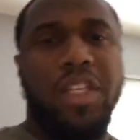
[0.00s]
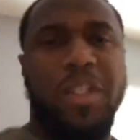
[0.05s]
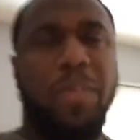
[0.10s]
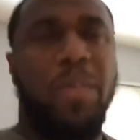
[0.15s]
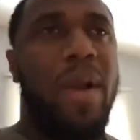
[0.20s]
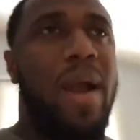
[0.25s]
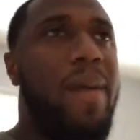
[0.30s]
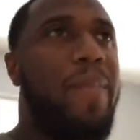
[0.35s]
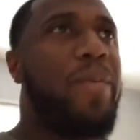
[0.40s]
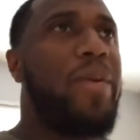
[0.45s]
this
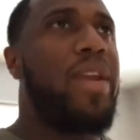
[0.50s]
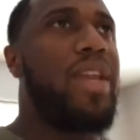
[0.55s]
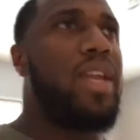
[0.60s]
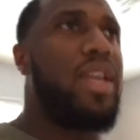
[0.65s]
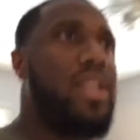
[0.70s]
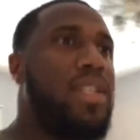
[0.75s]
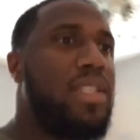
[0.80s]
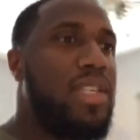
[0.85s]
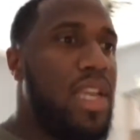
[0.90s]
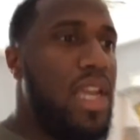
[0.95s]
property
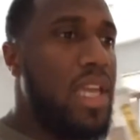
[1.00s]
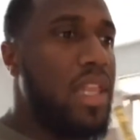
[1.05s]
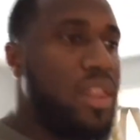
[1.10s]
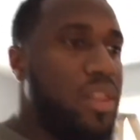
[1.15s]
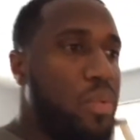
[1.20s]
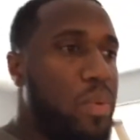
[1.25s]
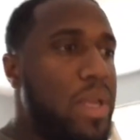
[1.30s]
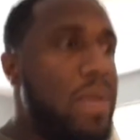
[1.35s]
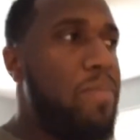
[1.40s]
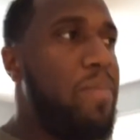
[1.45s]
is a
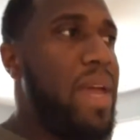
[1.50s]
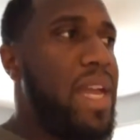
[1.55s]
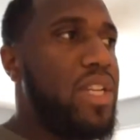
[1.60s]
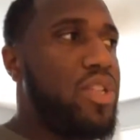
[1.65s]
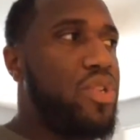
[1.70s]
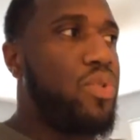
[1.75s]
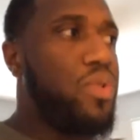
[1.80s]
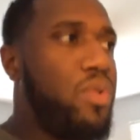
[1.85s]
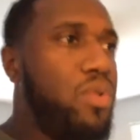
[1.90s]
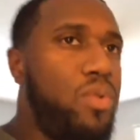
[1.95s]

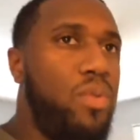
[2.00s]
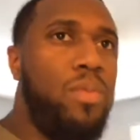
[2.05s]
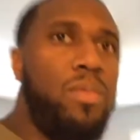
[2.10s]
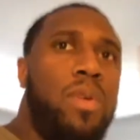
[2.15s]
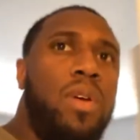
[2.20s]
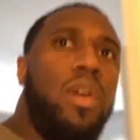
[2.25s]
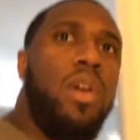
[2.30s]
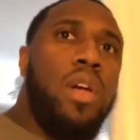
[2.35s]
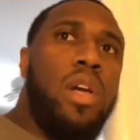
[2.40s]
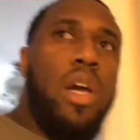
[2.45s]

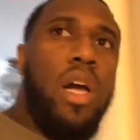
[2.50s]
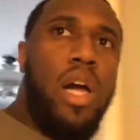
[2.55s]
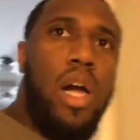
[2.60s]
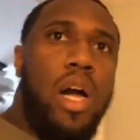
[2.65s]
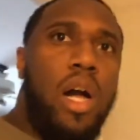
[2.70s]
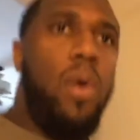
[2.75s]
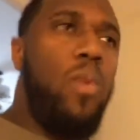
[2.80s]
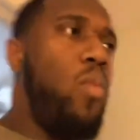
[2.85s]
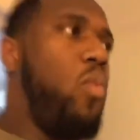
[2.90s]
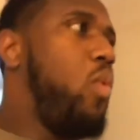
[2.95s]
3-bedroom,
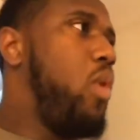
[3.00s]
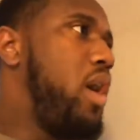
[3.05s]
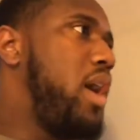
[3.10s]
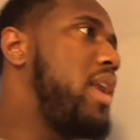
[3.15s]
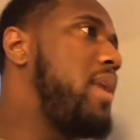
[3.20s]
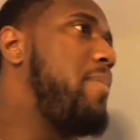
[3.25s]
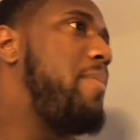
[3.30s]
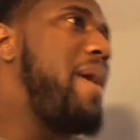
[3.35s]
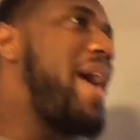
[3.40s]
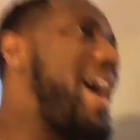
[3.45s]

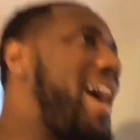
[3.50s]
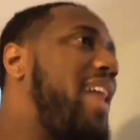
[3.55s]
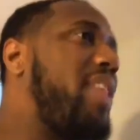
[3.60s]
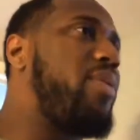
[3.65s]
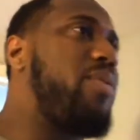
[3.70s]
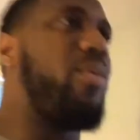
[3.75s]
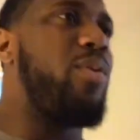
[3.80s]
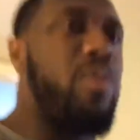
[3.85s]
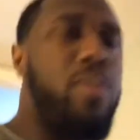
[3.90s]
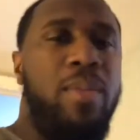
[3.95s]

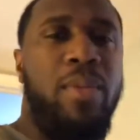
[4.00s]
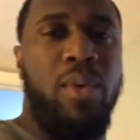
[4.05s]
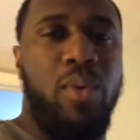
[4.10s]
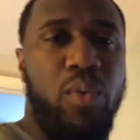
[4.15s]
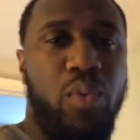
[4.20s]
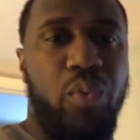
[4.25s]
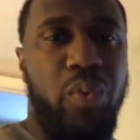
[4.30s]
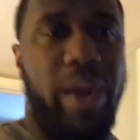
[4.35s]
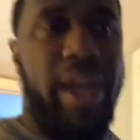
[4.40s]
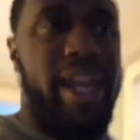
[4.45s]
1-bathroom
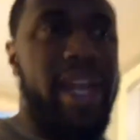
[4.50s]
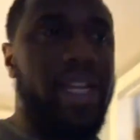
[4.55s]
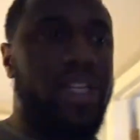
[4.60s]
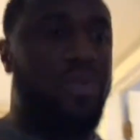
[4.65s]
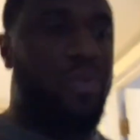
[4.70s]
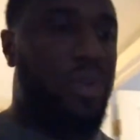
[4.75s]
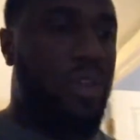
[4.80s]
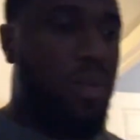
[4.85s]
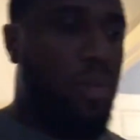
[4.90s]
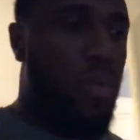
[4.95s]

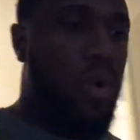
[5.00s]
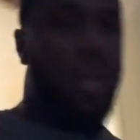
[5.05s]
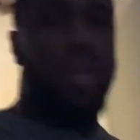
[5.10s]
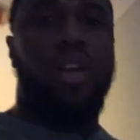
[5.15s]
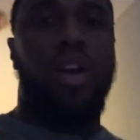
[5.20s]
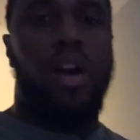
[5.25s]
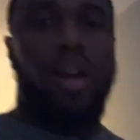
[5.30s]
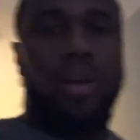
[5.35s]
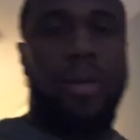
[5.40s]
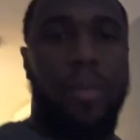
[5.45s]
ranch with a
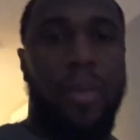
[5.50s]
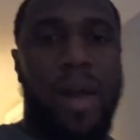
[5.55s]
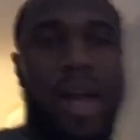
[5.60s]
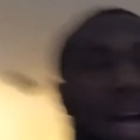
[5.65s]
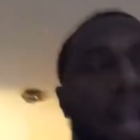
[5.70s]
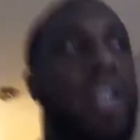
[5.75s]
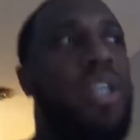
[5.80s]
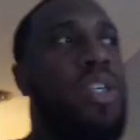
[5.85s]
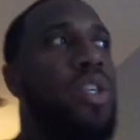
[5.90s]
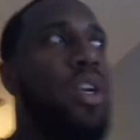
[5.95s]
1-car
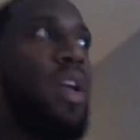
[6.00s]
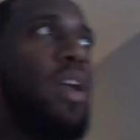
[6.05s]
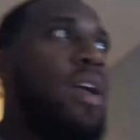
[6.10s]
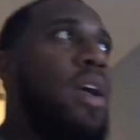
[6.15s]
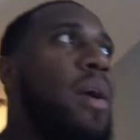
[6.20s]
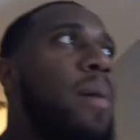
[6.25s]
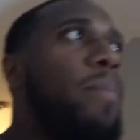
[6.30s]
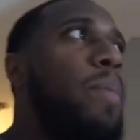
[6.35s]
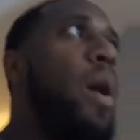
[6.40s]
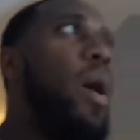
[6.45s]
garage.
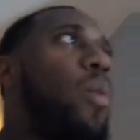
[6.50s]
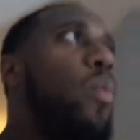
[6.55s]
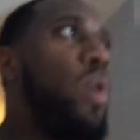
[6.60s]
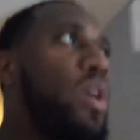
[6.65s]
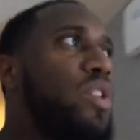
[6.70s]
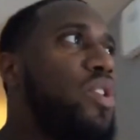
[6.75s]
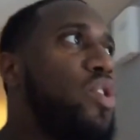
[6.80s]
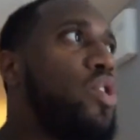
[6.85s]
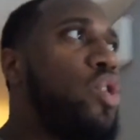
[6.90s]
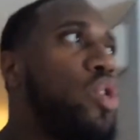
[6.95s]
But
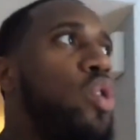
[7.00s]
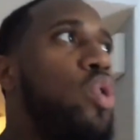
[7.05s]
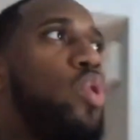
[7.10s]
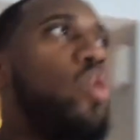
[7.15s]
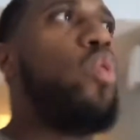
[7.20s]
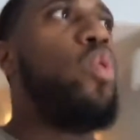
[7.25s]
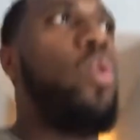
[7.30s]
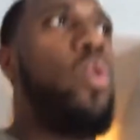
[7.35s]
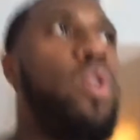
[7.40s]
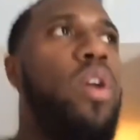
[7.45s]
what's
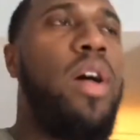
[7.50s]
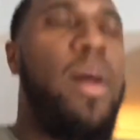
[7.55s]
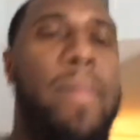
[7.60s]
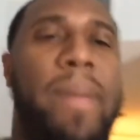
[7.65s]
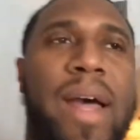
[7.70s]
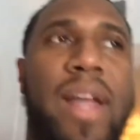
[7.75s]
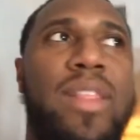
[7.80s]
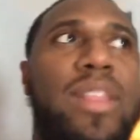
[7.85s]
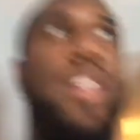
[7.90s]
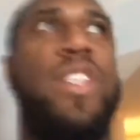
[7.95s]
cool
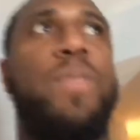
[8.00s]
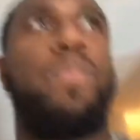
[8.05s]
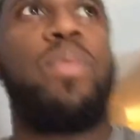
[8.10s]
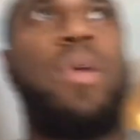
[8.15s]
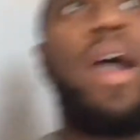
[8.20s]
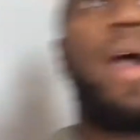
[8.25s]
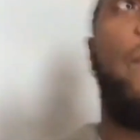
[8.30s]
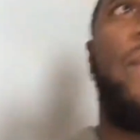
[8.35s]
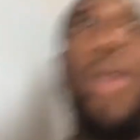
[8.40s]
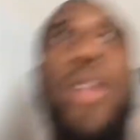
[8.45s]
about this
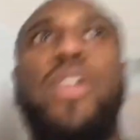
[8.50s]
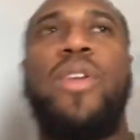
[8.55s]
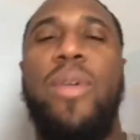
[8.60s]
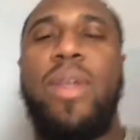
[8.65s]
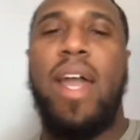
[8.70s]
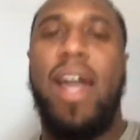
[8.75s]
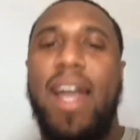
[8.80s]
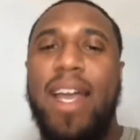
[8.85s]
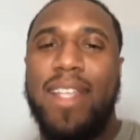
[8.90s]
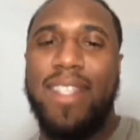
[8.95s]
property,
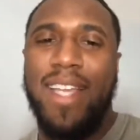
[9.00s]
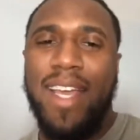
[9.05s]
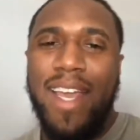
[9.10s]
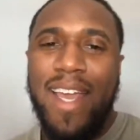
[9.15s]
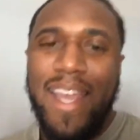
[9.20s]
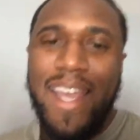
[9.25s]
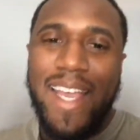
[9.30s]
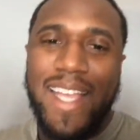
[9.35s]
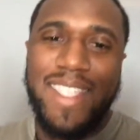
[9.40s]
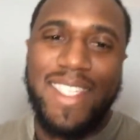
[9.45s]
you guys,
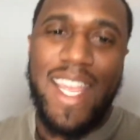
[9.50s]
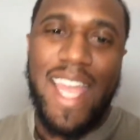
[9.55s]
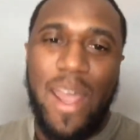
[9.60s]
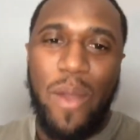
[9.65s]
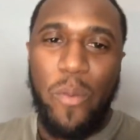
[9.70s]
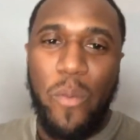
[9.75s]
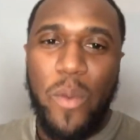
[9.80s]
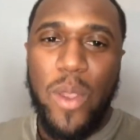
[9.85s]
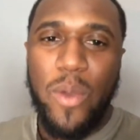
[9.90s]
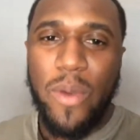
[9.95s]
is
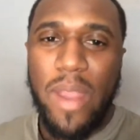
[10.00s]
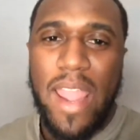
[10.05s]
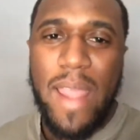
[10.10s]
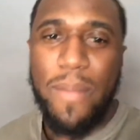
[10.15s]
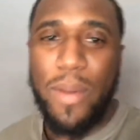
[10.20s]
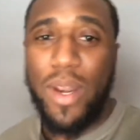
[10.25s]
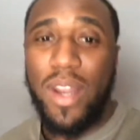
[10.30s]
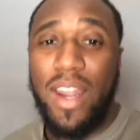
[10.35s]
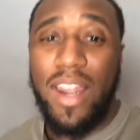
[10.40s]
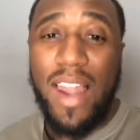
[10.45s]
that we were
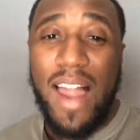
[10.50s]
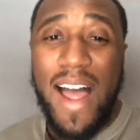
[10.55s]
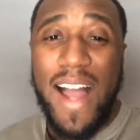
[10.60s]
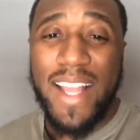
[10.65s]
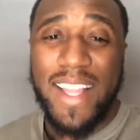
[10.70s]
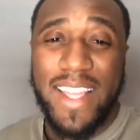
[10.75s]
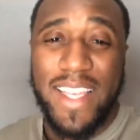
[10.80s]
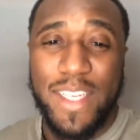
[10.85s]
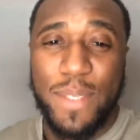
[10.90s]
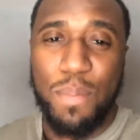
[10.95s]
able to
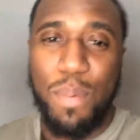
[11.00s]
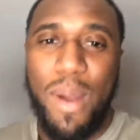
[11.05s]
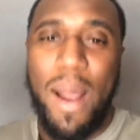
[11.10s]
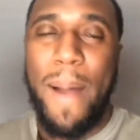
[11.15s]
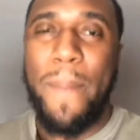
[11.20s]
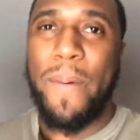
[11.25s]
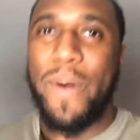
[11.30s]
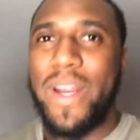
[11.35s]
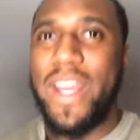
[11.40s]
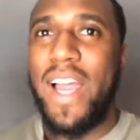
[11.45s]
lock this
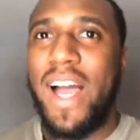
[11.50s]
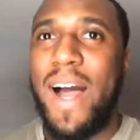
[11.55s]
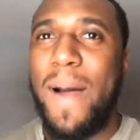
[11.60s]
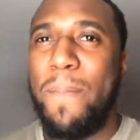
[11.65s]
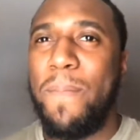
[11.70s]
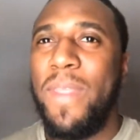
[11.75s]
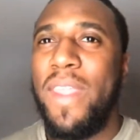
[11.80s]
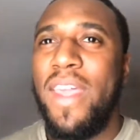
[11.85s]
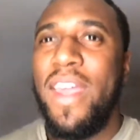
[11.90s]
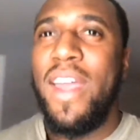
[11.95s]
property
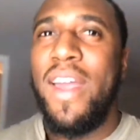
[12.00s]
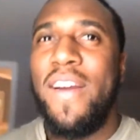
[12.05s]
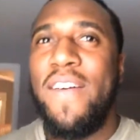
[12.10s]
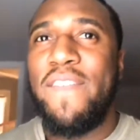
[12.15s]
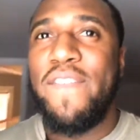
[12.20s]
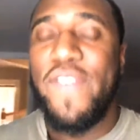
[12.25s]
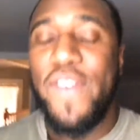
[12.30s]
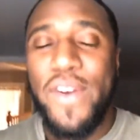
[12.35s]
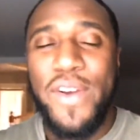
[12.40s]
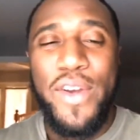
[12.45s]
up
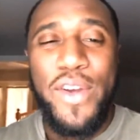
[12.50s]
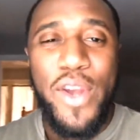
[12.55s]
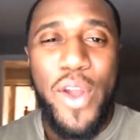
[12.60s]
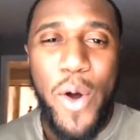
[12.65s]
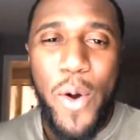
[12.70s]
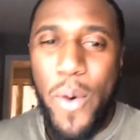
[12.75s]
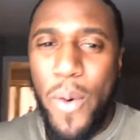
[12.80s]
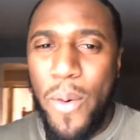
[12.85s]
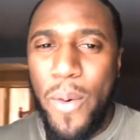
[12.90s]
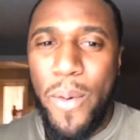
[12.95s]
for
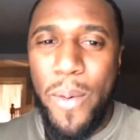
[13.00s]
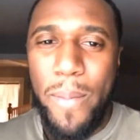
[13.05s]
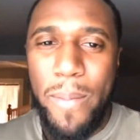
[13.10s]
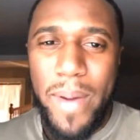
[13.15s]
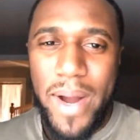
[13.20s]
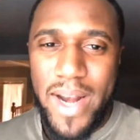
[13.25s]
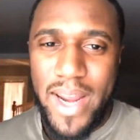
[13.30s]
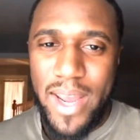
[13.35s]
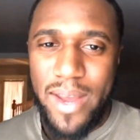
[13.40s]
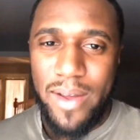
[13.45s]
no
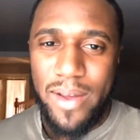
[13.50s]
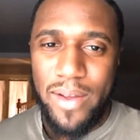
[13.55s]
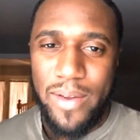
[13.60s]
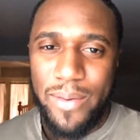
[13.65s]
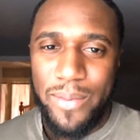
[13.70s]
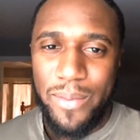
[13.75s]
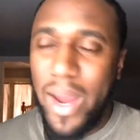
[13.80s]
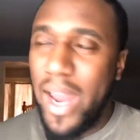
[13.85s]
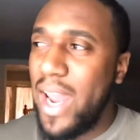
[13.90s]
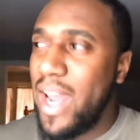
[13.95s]
money,
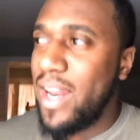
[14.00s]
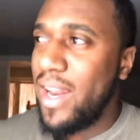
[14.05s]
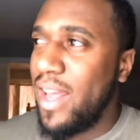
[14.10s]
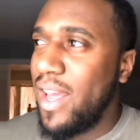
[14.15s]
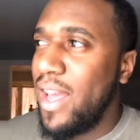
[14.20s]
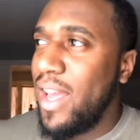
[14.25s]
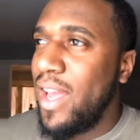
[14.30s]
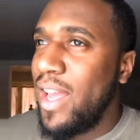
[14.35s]
right?